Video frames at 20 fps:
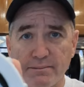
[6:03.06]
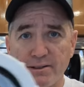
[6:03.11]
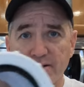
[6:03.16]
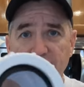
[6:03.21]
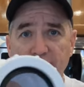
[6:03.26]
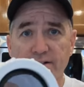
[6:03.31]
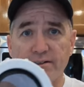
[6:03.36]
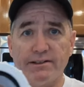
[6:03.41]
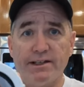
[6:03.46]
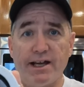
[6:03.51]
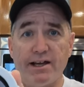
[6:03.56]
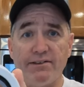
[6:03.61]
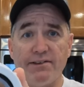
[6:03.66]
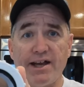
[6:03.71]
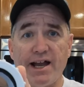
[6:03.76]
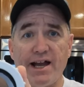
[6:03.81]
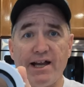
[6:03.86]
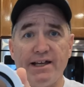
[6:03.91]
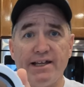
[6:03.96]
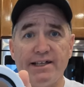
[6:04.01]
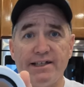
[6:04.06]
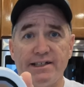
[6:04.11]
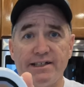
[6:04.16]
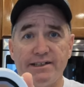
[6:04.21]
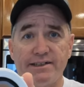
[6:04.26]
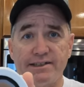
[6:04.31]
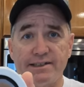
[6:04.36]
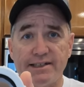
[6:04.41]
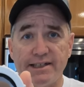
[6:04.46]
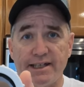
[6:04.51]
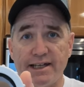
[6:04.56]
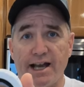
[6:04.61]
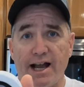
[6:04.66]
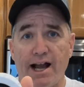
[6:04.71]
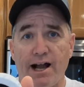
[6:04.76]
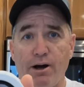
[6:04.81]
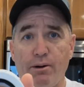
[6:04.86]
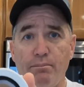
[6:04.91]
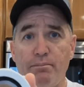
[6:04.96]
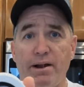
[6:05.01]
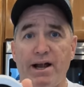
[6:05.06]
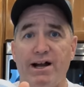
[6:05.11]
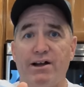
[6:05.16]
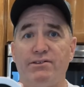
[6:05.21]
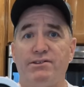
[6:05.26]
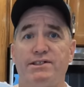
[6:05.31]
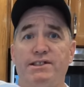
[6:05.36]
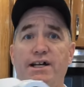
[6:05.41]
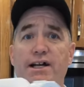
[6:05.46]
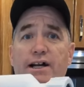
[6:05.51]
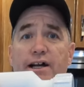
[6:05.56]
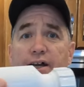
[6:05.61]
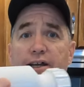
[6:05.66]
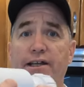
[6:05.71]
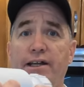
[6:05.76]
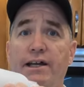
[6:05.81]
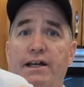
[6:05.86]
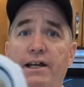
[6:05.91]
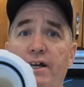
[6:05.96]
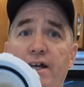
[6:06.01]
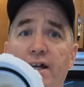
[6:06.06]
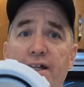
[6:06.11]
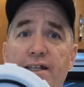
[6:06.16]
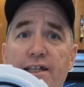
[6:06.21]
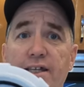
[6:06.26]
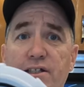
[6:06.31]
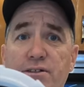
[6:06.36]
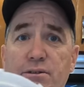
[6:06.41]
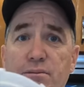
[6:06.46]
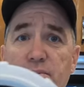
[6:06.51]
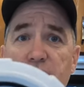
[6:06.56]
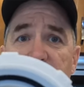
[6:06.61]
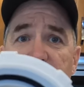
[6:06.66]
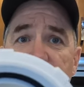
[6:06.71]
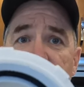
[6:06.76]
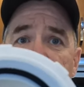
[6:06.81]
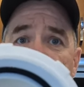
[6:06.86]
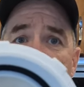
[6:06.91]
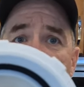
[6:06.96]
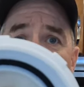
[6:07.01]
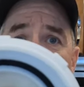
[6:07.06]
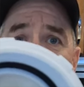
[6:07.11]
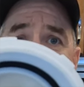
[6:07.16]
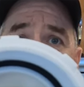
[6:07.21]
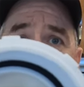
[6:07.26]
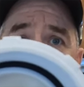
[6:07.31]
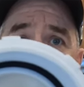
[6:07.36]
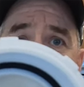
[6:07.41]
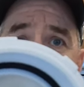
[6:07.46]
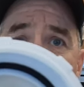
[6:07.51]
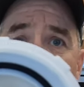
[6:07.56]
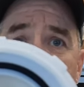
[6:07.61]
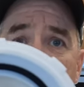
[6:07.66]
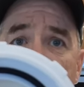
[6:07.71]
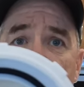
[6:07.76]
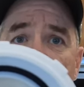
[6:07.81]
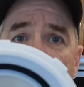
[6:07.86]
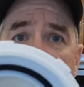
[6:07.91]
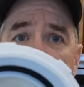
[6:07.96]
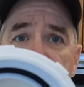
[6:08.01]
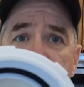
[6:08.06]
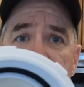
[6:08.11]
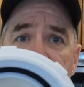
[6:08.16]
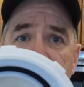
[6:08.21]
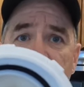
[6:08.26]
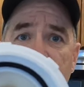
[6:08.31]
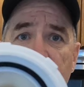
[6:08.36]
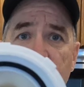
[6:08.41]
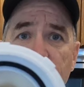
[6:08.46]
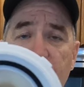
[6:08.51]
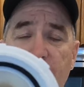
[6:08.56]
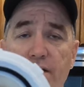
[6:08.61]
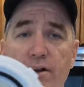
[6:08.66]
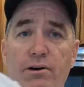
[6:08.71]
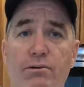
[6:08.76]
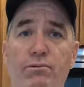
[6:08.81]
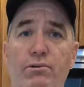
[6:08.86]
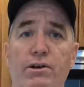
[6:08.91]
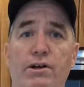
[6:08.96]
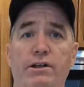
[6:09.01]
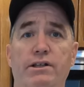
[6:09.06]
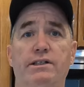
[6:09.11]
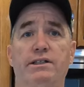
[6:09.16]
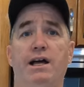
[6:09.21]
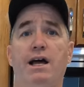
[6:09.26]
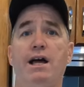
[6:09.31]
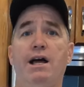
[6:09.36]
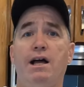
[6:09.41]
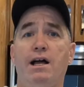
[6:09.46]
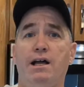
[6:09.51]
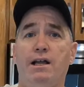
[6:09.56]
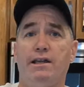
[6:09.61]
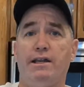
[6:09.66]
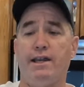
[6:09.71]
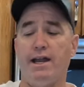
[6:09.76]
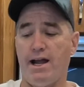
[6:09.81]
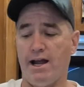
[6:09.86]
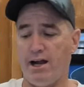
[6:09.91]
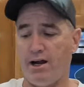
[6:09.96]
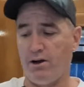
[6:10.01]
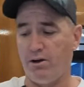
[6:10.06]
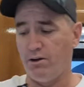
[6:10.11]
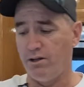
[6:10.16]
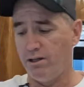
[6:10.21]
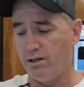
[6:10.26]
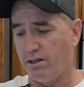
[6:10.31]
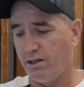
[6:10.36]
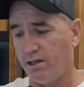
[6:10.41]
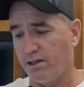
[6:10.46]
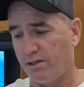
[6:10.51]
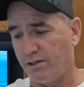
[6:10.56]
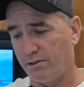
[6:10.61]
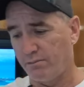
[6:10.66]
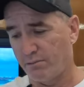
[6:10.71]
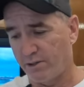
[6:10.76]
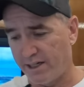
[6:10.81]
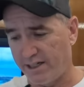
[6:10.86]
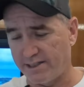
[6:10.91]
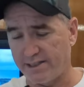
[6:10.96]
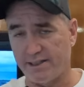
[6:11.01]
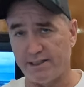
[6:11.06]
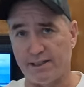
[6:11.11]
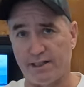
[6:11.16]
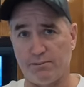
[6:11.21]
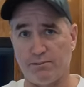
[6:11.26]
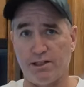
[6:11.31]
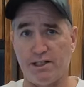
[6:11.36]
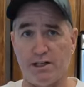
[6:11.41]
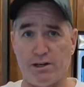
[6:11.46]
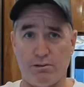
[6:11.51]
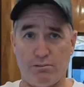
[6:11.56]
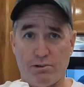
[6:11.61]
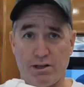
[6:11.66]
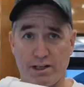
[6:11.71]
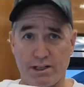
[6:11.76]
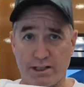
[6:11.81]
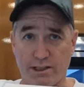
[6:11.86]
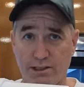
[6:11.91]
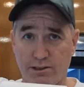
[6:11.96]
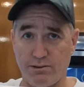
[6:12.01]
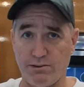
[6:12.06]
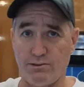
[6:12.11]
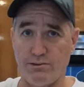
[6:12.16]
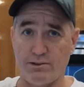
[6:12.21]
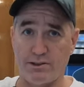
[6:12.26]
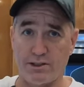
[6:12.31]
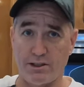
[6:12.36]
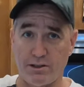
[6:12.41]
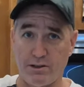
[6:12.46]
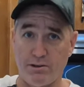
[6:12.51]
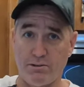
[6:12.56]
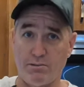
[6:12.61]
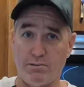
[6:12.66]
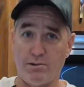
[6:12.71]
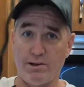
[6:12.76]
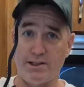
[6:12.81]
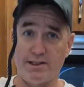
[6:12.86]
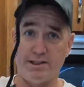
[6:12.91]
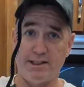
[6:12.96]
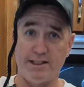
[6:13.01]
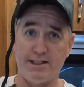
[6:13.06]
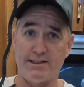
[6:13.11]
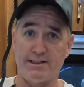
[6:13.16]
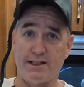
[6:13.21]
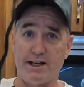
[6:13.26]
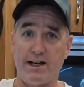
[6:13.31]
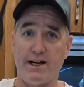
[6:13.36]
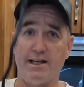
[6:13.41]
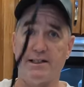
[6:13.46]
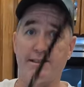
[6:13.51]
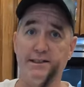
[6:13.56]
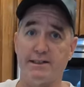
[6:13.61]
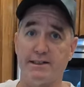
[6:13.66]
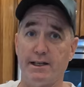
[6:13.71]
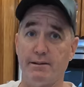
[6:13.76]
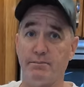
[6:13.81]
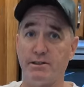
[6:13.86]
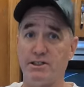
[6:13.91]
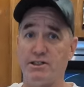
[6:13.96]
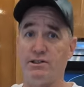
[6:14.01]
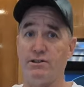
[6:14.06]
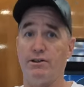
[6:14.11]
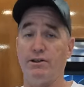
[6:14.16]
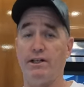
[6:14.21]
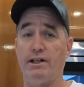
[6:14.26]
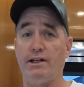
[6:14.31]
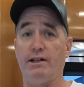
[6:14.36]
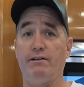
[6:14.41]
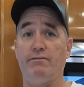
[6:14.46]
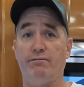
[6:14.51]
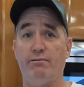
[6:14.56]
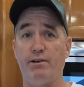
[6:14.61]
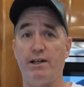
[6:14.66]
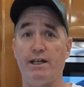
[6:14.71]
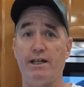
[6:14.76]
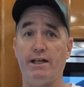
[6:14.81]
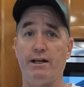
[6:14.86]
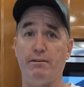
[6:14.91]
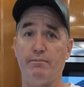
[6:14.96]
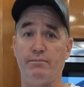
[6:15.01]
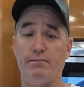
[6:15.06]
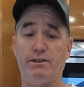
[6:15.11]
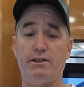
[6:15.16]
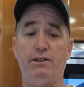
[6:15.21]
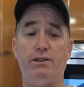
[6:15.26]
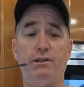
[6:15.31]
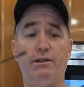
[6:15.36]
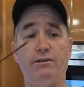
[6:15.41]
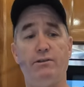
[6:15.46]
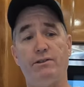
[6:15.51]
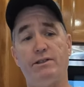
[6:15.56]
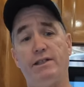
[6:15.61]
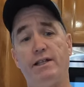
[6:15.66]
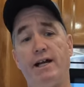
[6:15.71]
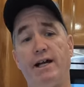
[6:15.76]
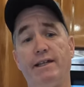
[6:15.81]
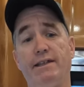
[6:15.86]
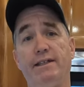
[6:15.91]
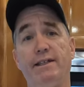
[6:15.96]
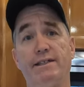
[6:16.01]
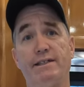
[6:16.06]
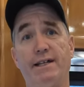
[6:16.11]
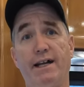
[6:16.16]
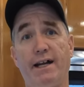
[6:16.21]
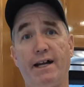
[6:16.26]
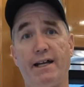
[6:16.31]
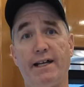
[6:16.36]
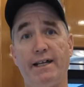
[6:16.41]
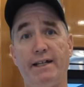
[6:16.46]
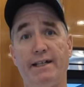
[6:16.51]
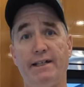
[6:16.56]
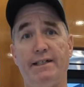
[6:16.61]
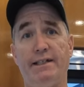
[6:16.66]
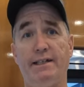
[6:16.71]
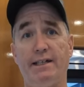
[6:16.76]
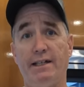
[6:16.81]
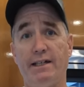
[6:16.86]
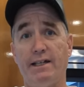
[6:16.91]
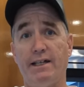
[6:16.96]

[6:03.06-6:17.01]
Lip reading: in there. Now that is the outbound side. This would be the inbound. You can kind of see how that all works. Now, the reason that we don't want to use one of these guys is, let me show you. If we come to slide this guy in